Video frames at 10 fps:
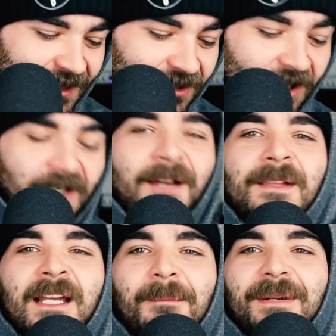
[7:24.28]
Corona.
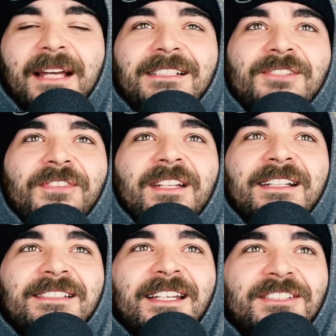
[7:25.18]
But I just feel
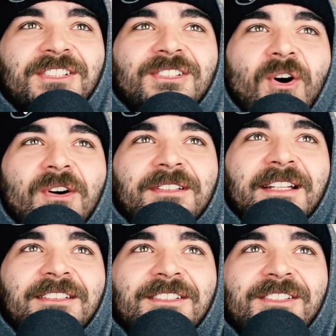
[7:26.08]
like it's like just going
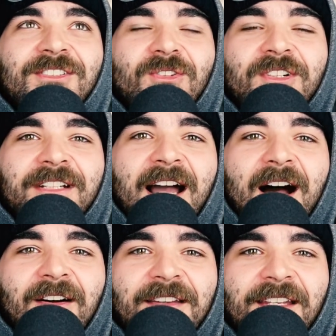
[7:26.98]
like to the store
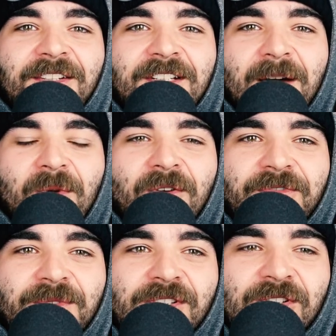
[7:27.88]
now and then you come home
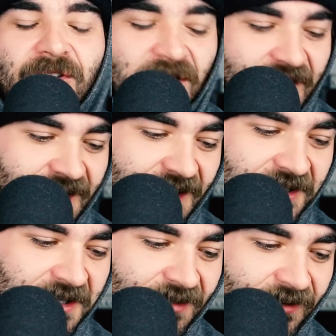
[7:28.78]
from the store and then
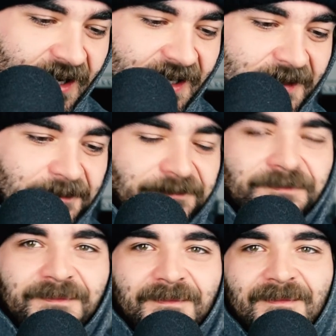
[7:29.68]
you just fucking
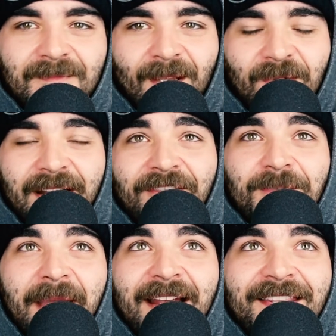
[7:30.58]

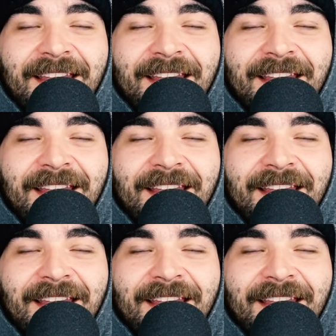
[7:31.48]
whatever, man.